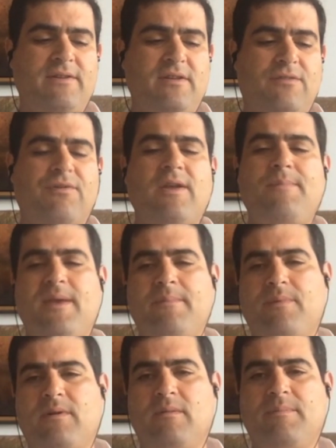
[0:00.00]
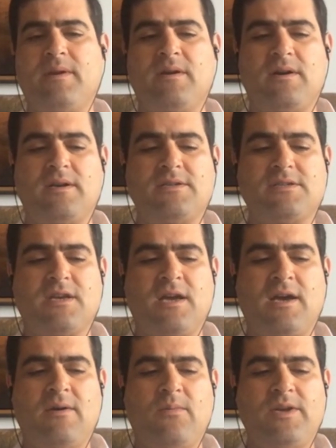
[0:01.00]
it to 3 people because
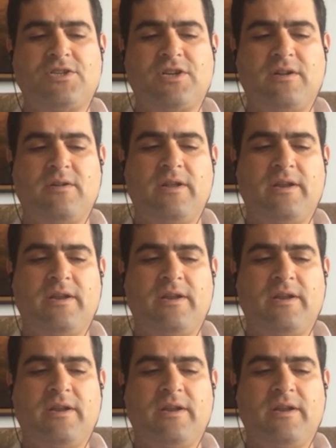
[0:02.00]
we should,